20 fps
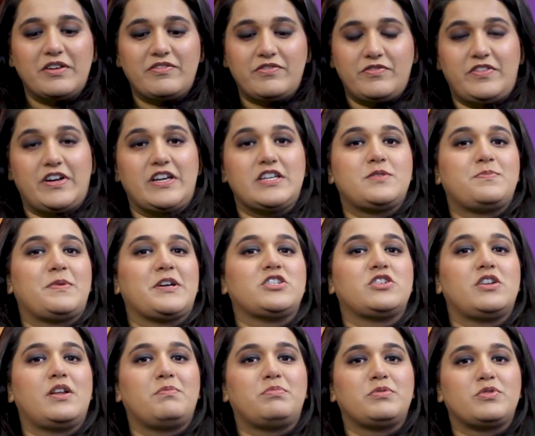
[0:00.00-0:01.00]
have a very
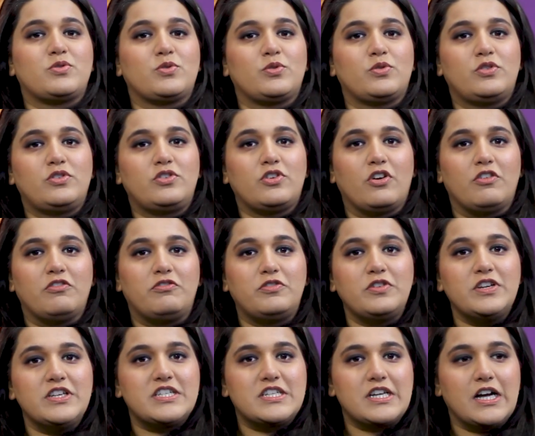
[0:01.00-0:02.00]
special episode of
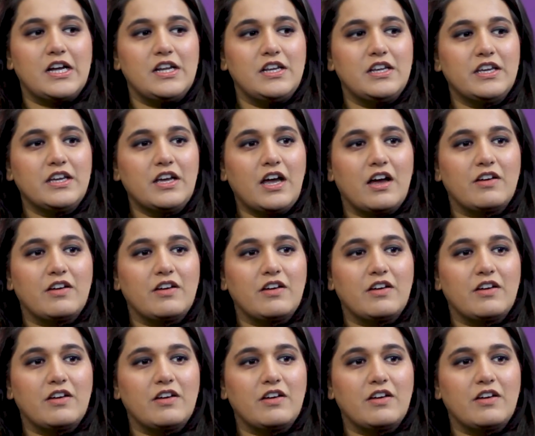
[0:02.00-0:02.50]
Freestyling.